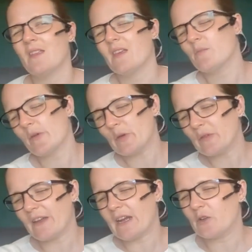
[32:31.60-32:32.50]
they'd probably
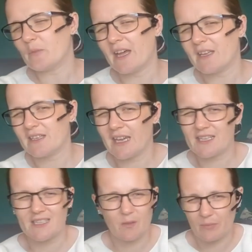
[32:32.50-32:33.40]
find it a little bit hard to
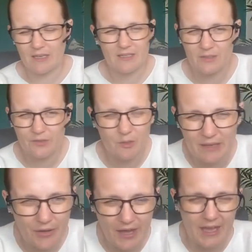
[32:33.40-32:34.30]
catch up, but it still should
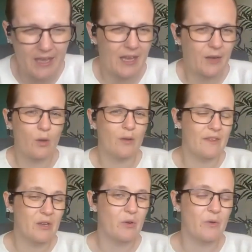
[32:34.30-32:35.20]
be okay. And all of
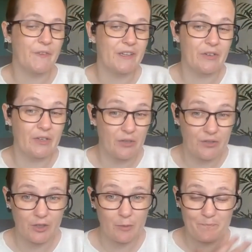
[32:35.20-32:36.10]
the calls are on
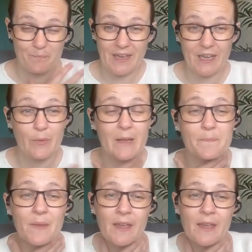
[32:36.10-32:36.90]
YouTube anyway.